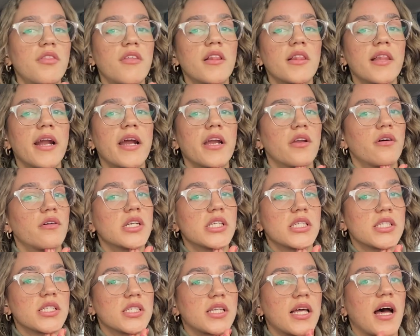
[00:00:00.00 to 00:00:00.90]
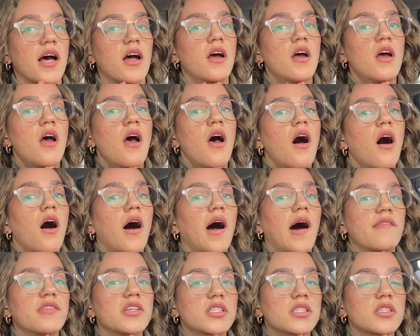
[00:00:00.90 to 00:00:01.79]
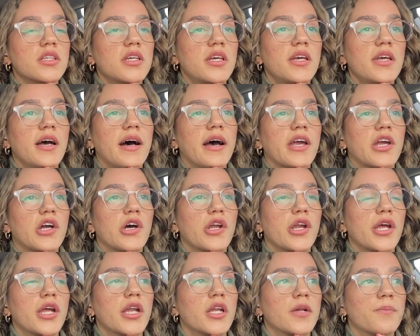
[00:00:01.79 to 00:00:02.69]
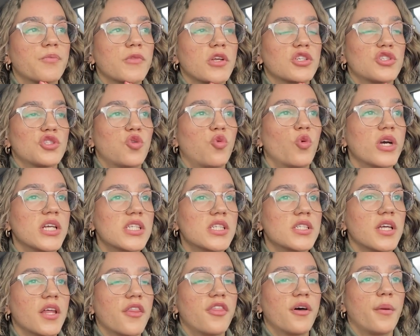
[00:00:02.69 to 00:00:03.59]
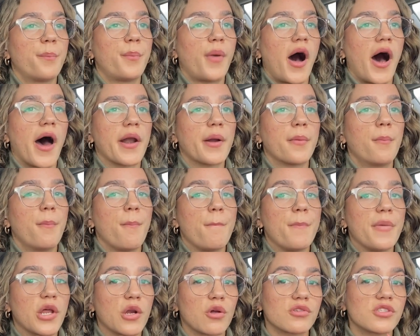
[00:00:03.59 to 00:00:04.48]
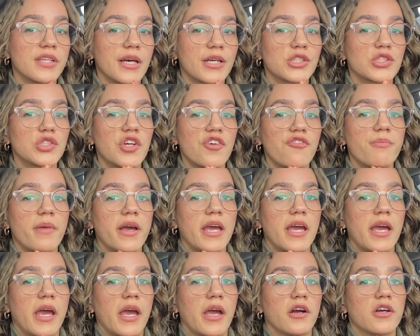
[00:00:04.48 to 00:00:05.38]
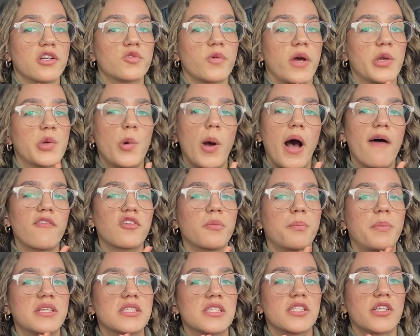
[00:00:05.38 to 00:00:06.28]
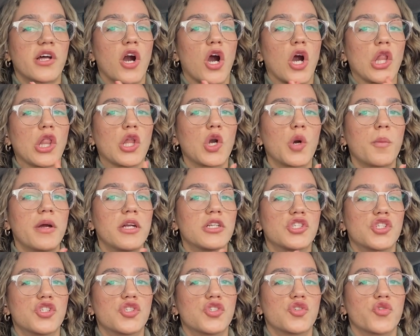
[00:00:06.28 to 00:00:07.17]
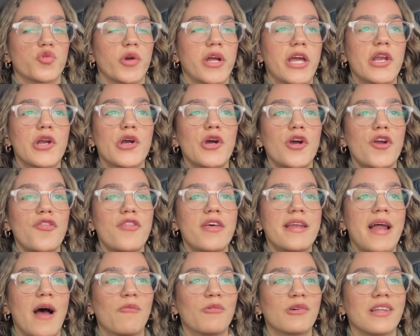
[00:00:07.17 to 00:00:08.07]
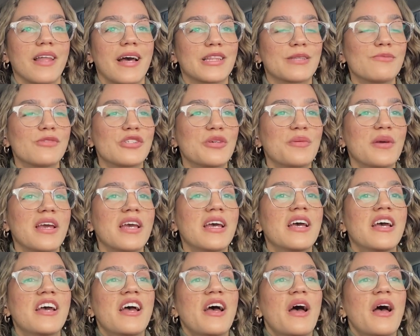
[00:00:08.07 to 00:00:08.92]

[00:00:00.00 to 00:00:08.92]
thing that i noticed is that obviously i couldn't twist the bottom middle section of my hair so i do have some pieces that are a little bit straighter than i would like them to be